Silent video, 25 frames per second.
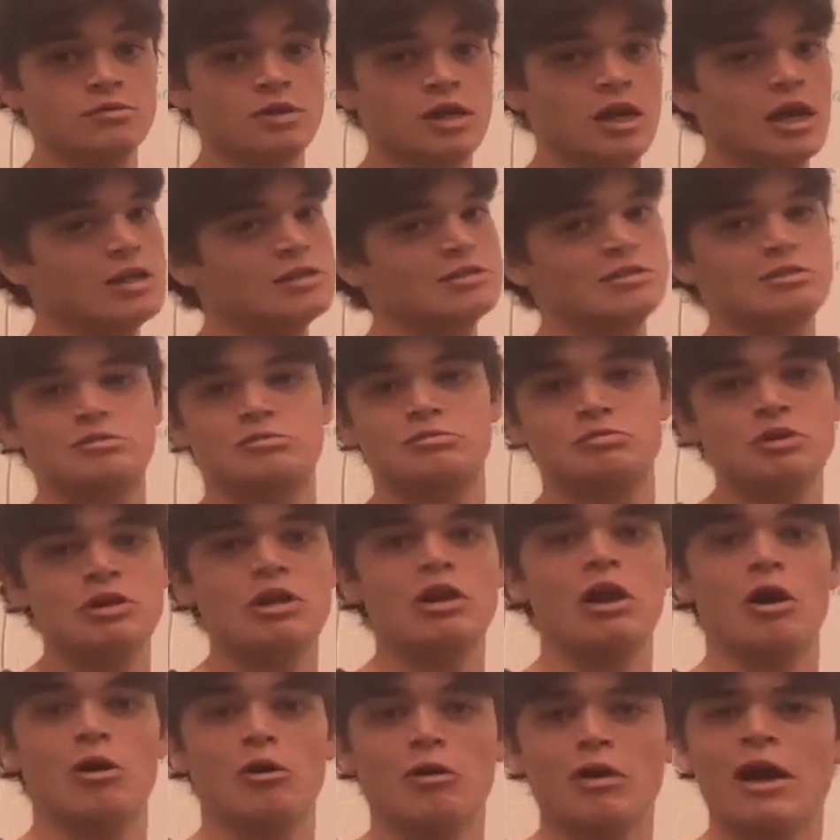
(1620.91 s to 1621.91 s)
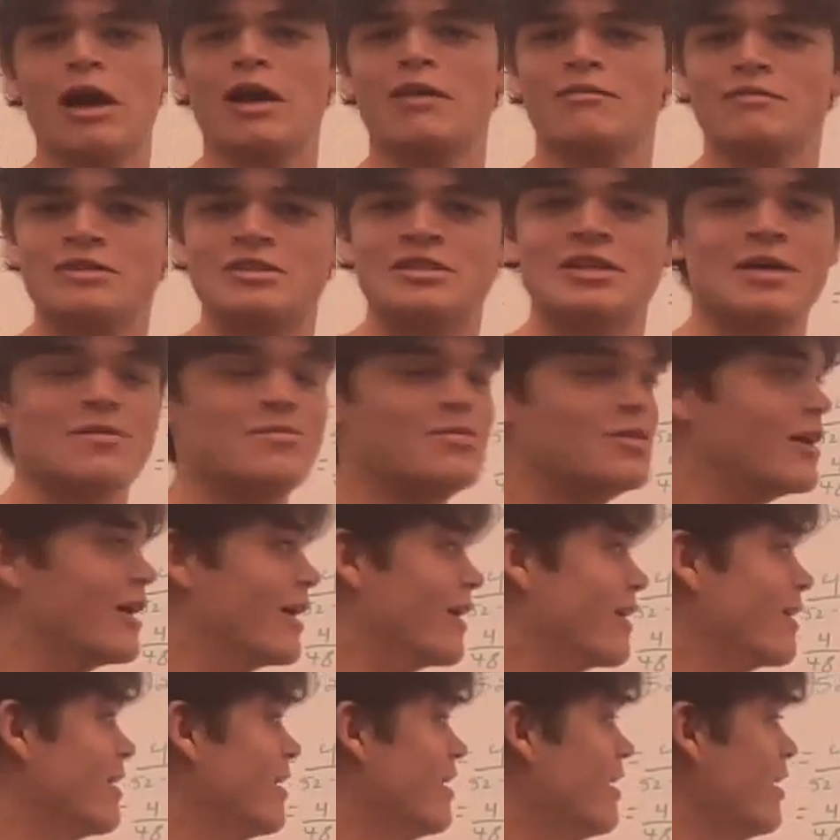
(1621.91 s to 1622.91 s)
It's, you know, kind of the same
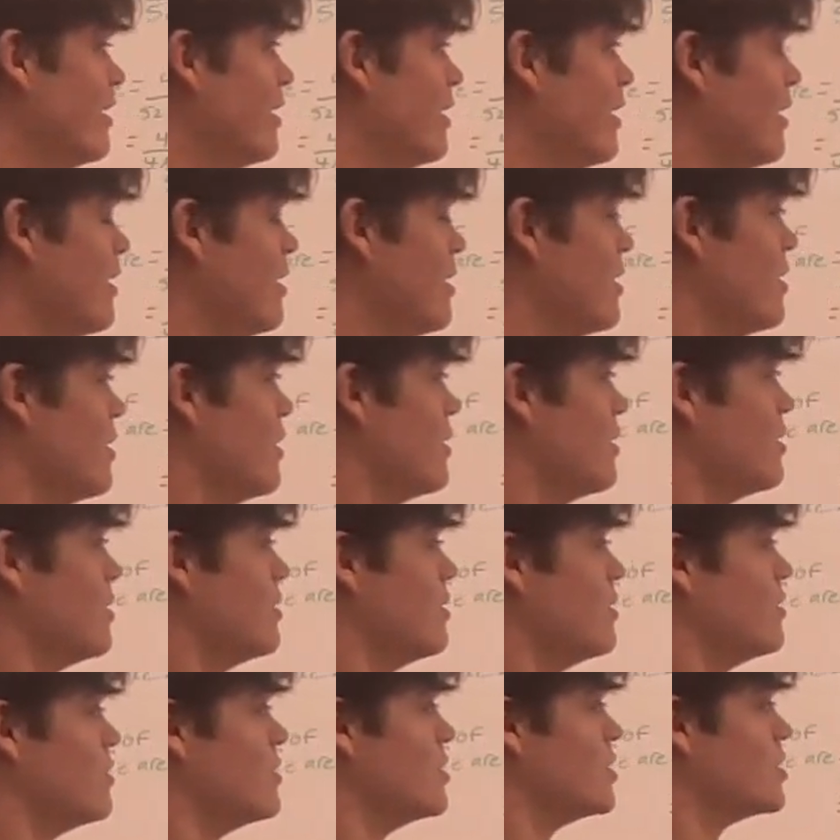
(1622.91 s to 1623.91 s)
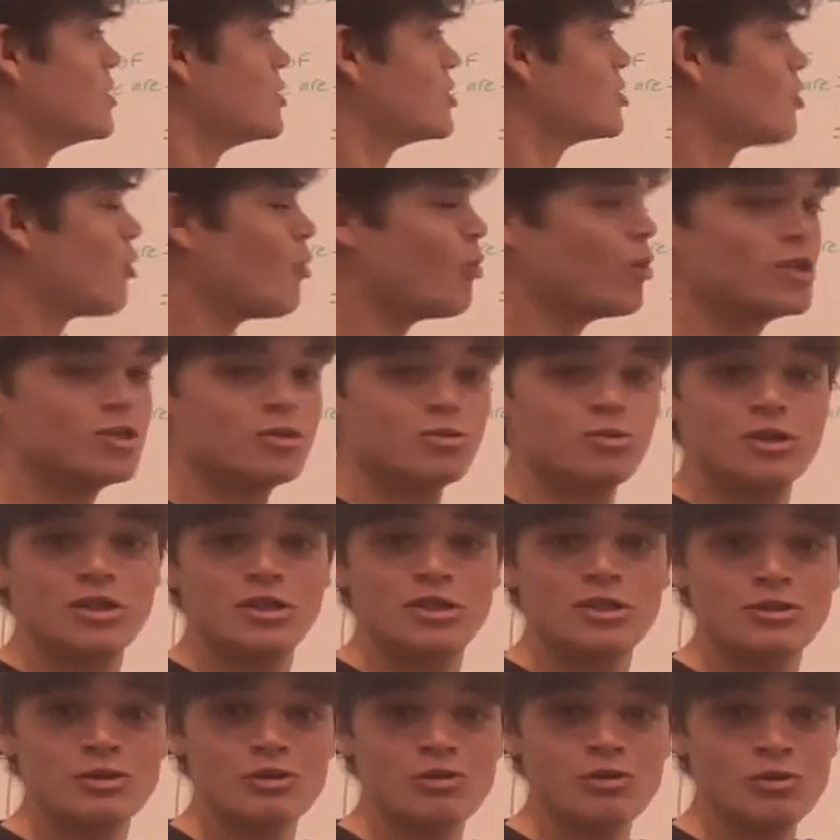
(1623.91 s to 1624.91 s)
thing. So what
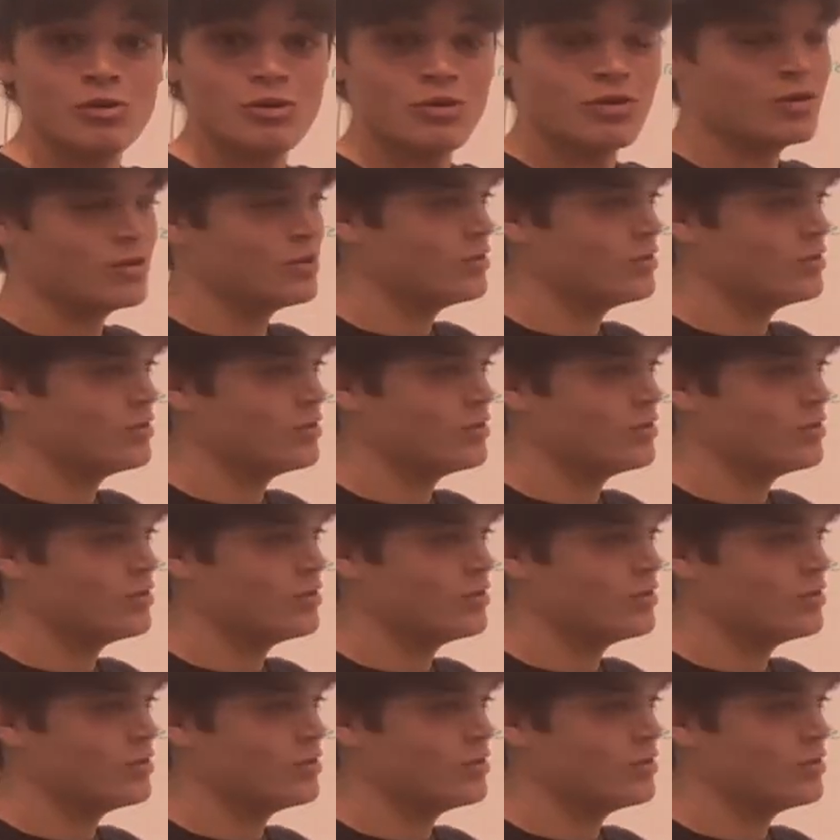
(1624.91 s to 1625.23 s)
do?